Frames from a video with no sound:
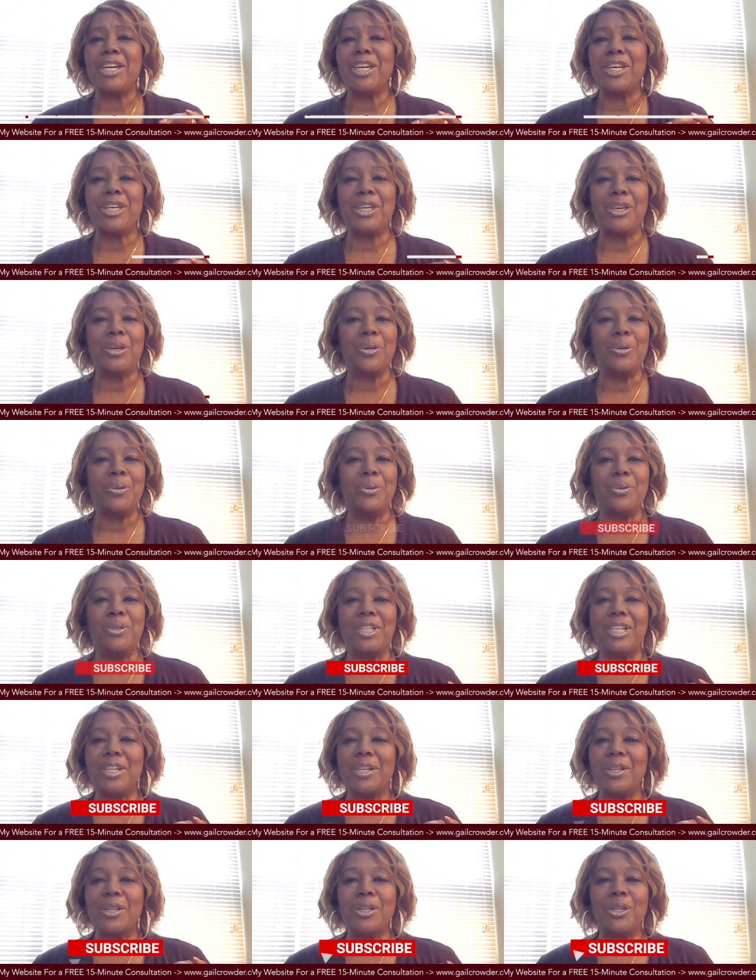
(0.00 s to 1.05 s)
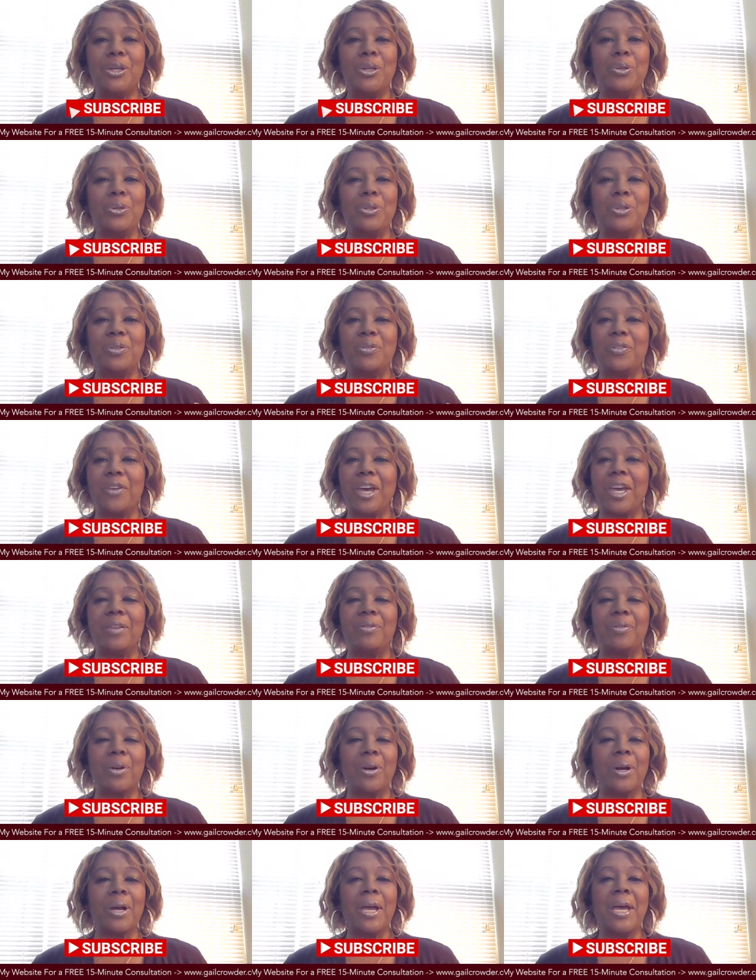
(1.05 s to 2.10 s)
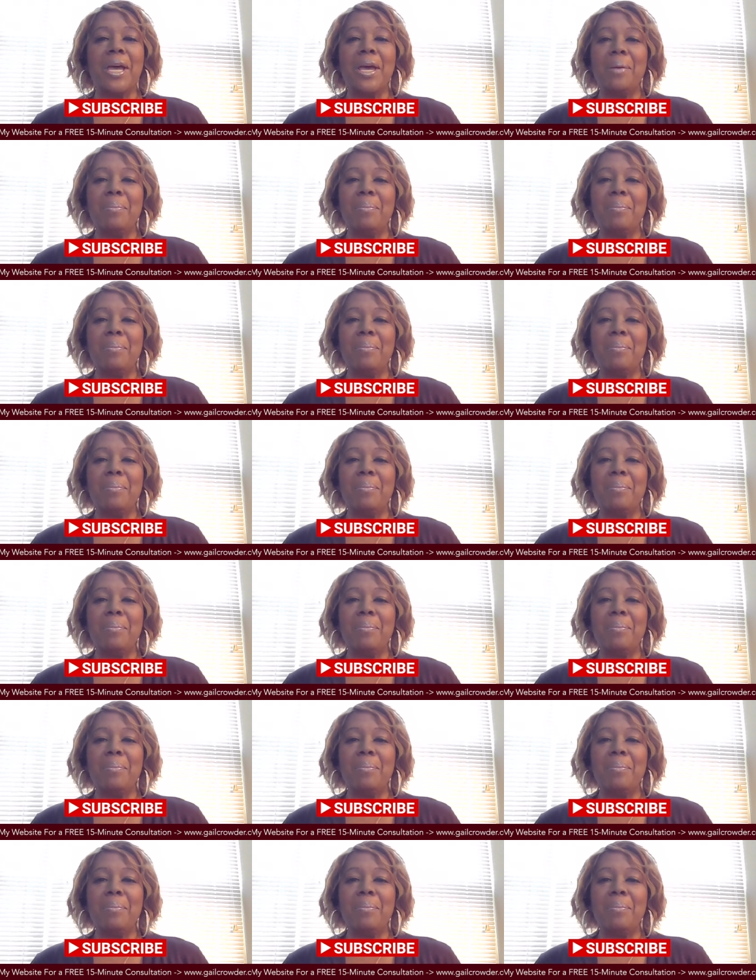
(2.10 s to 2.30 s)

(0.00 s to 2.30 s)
huge, huge favor.